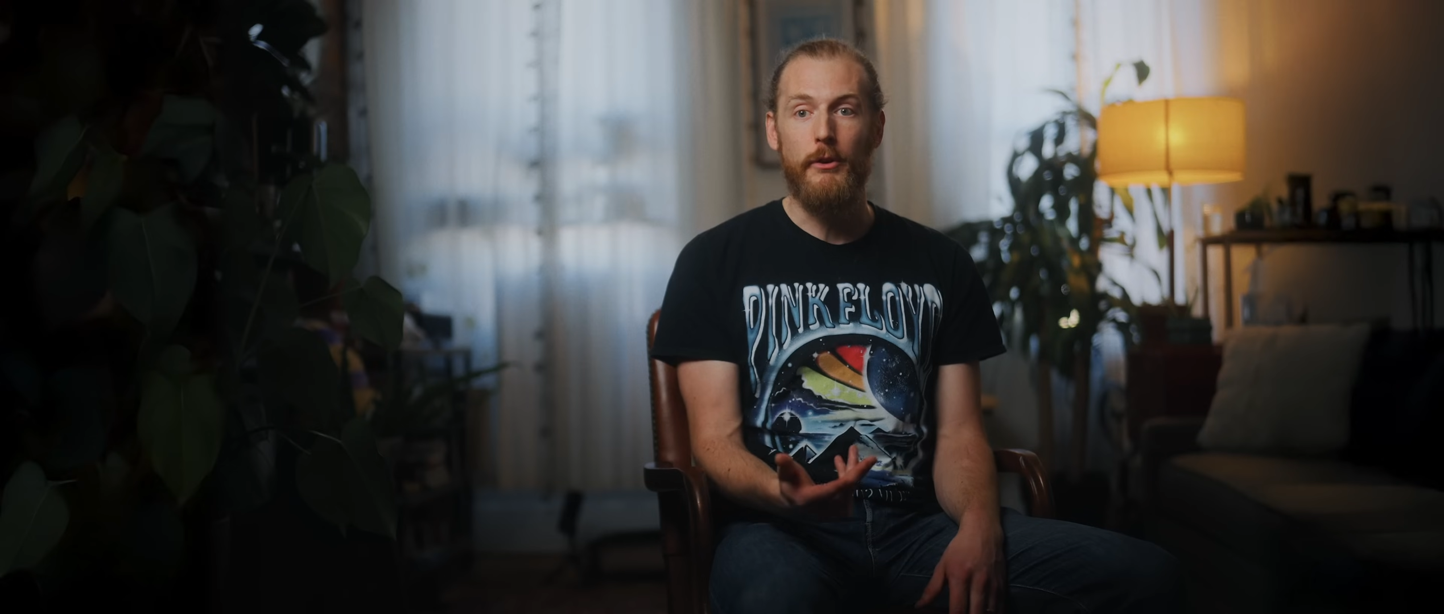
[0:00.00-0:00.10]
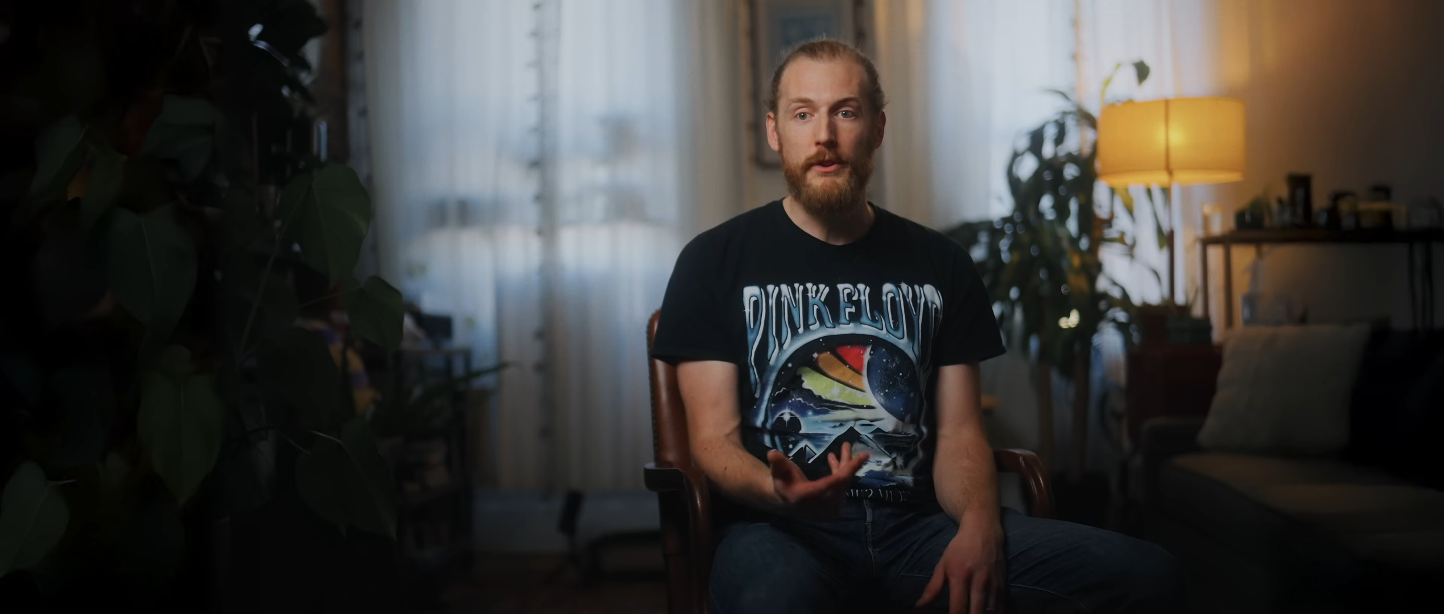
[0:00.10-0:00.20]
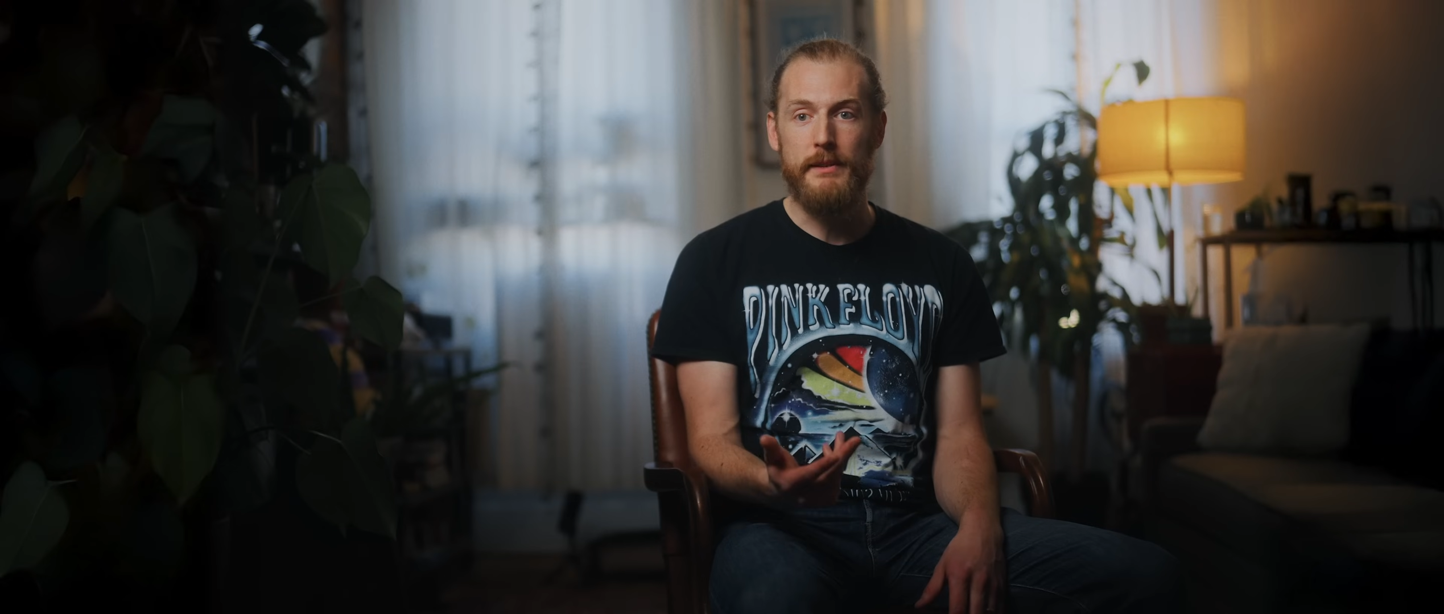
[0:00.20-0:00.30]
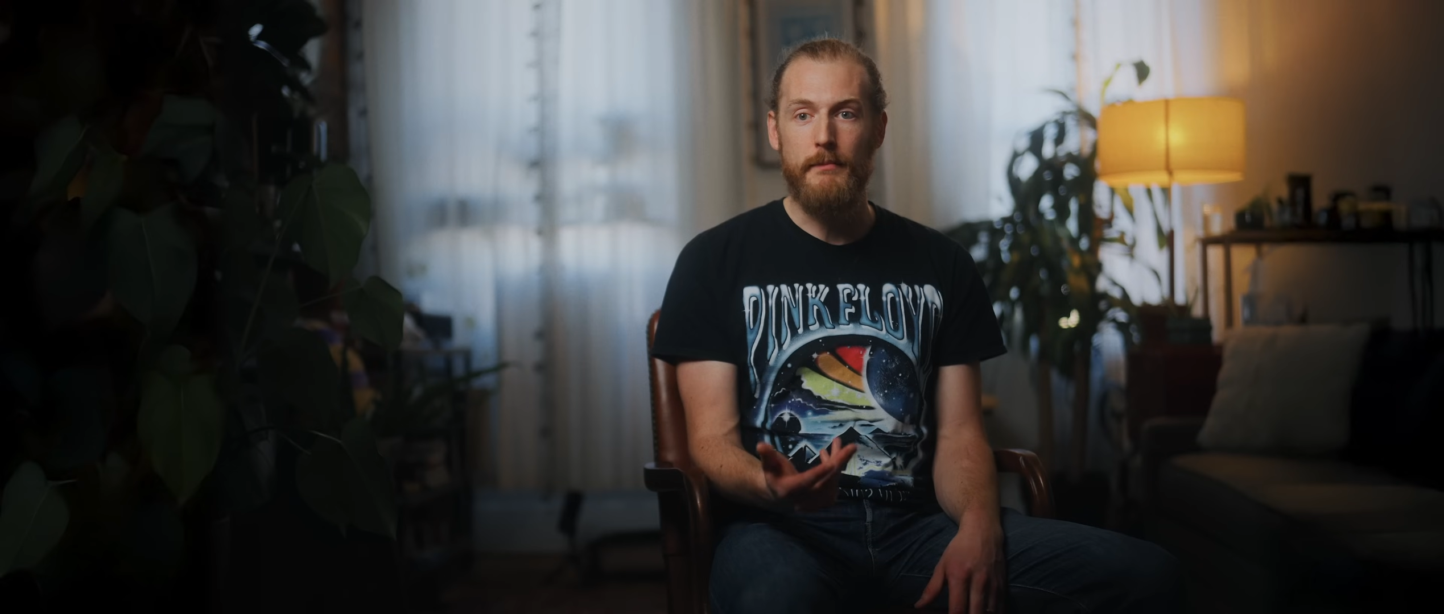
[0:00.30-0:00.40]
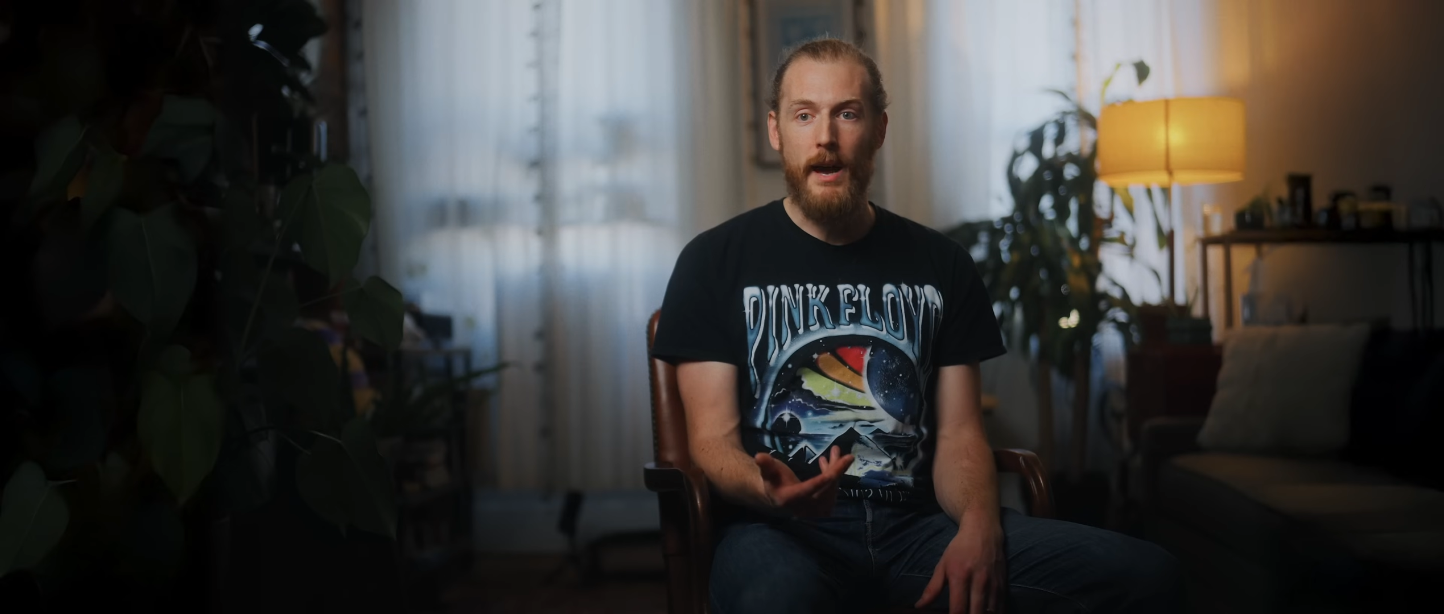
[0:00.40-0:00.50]

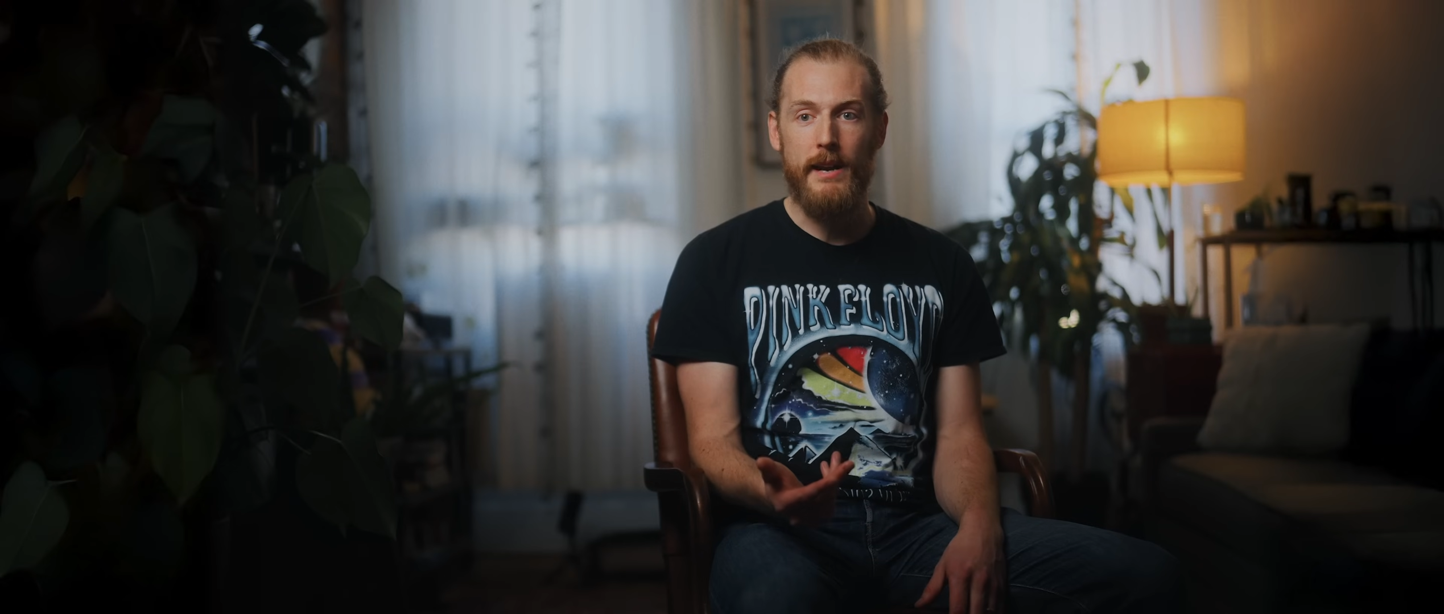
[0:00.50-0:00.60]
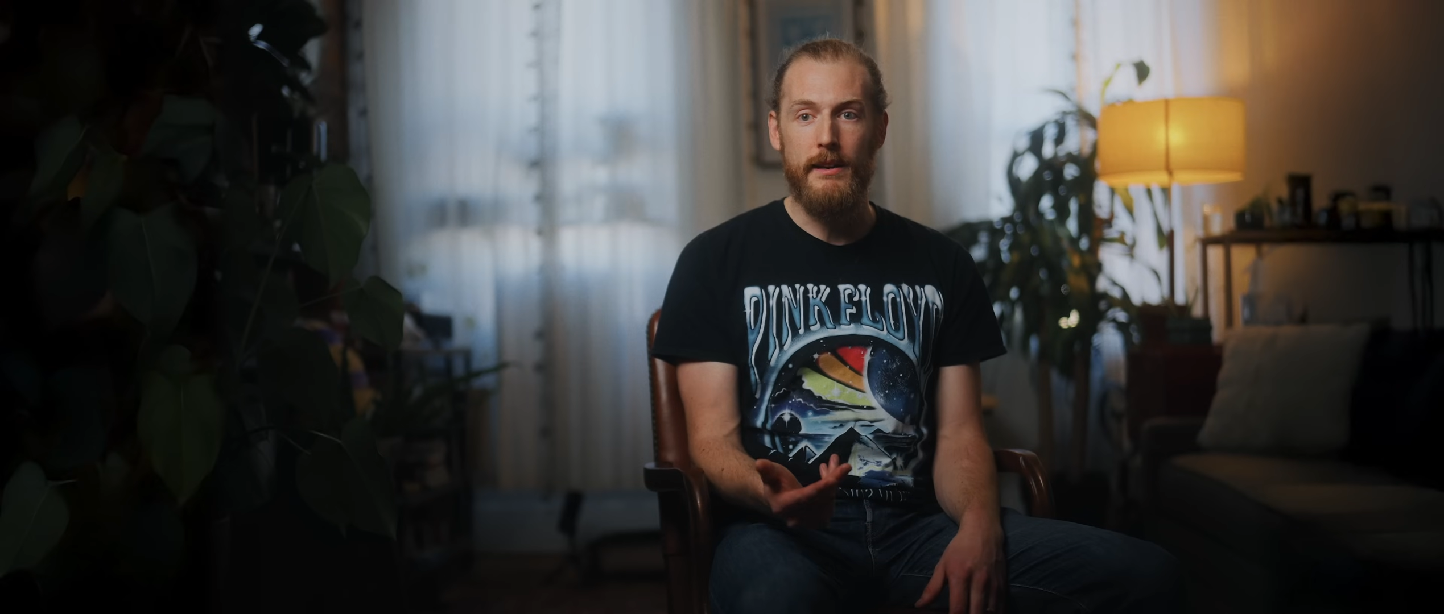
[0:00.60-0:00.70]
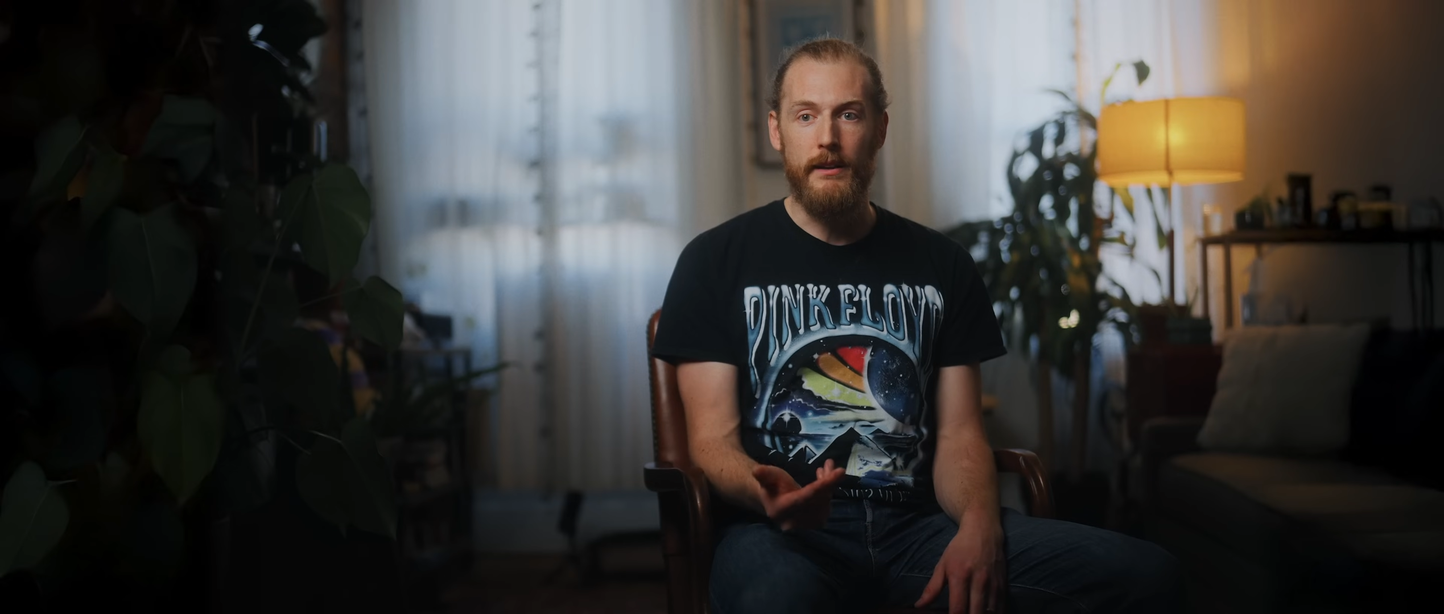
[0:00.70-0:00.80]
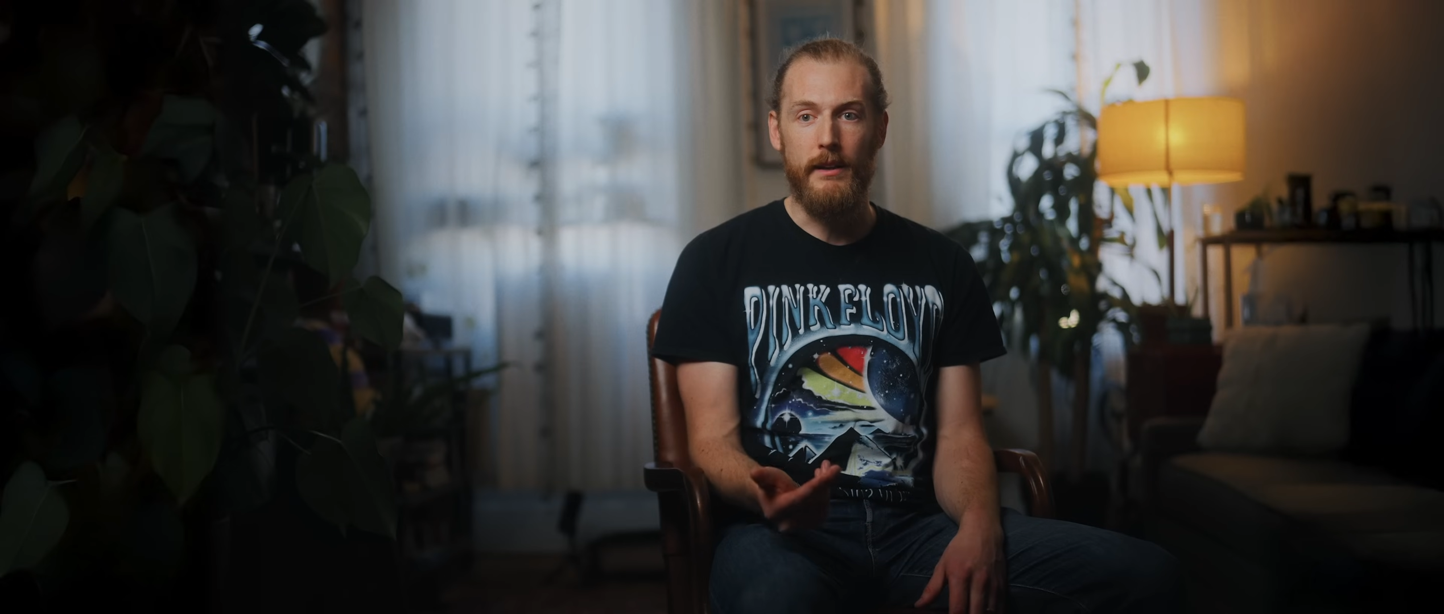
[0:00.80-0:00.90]
authors in mind